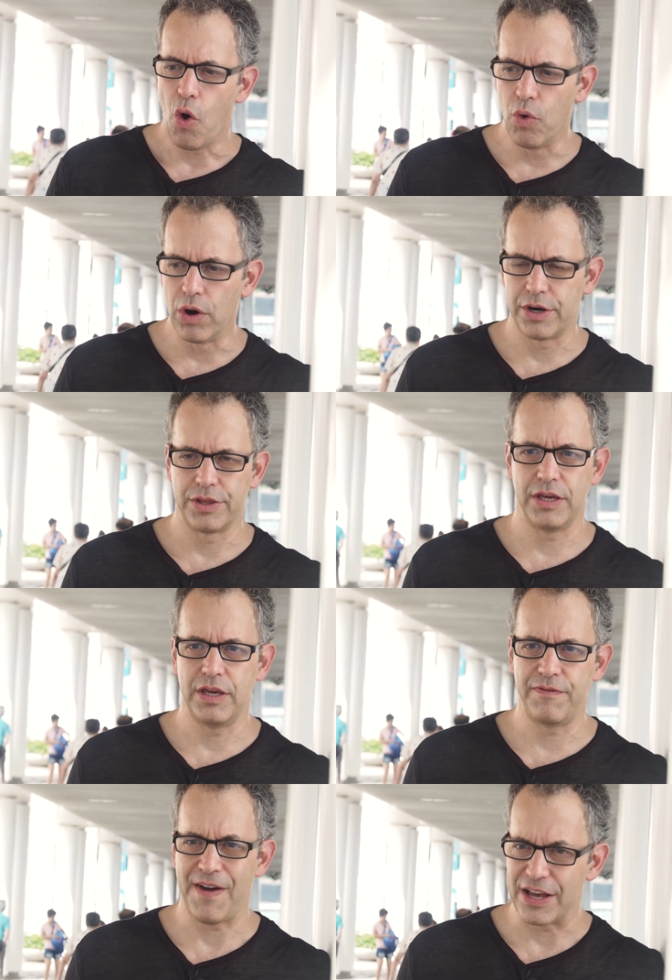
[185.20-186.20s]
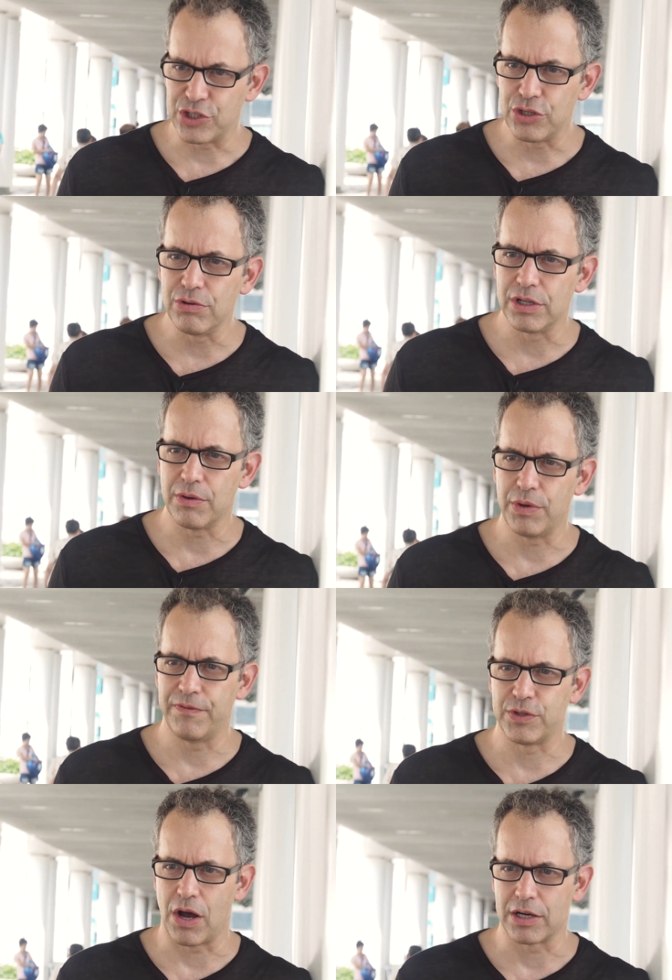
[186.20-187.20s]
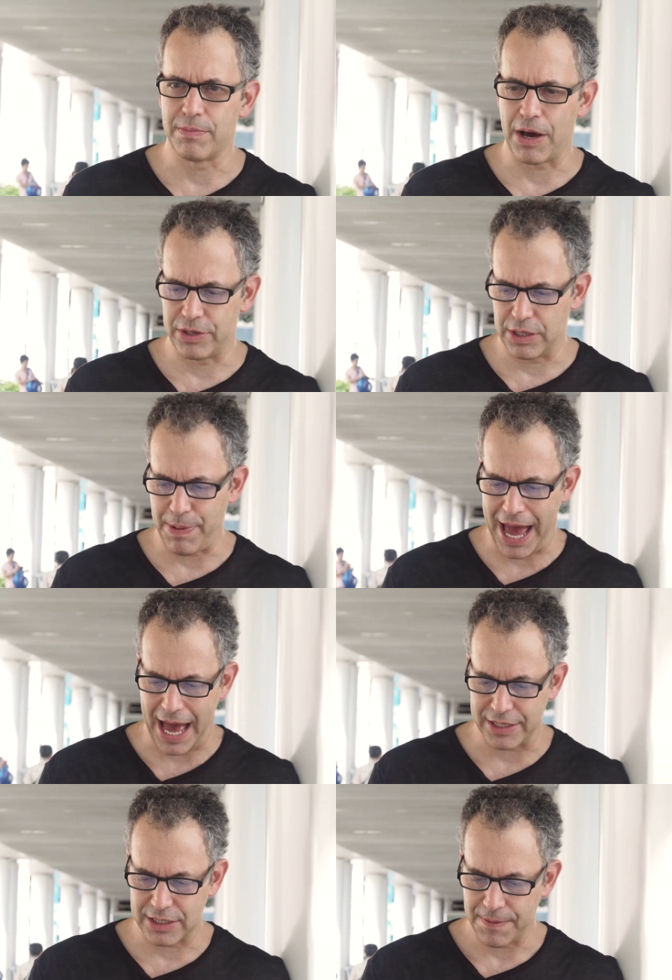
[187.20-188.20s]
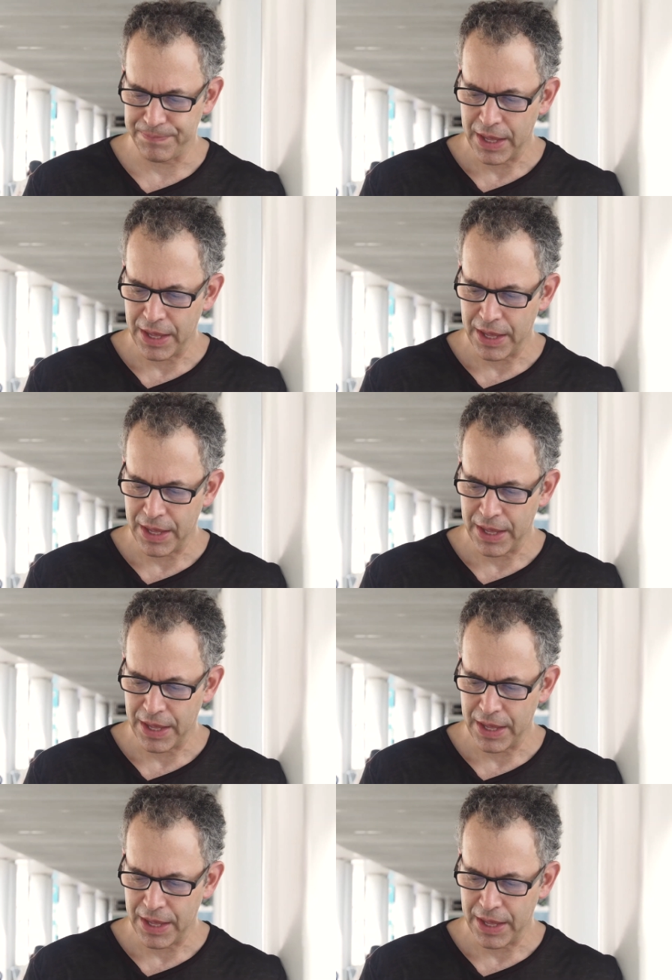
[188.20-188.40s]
or the fast shooter that we've talked about in the past.